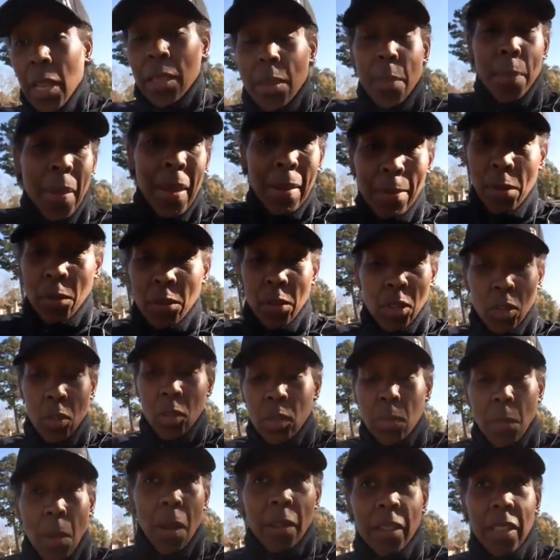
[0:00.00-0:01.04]
the baby was
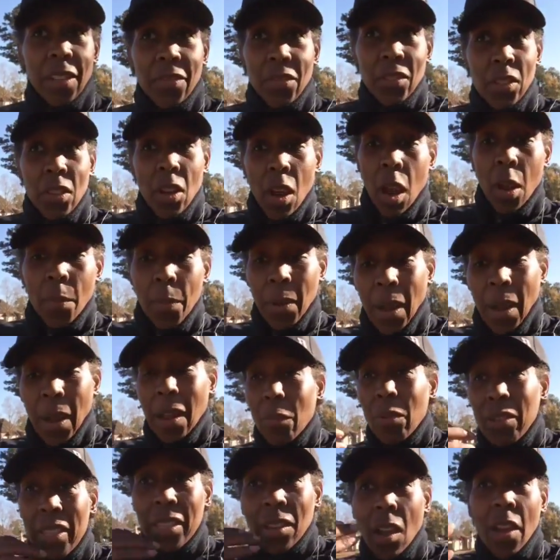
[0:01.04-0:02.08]
too small to even talk, but
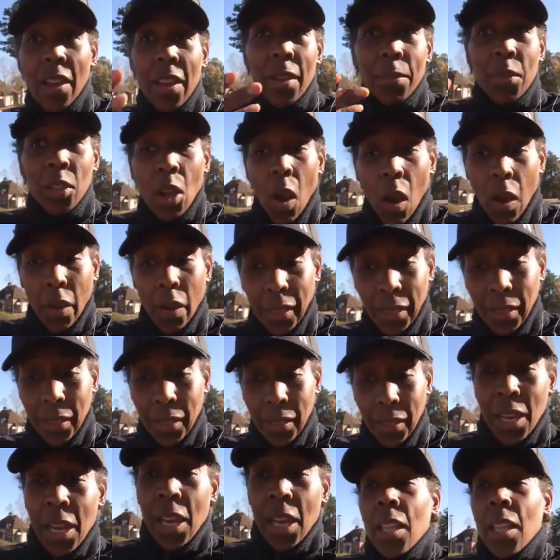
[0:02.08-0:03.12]
I always saw him talking.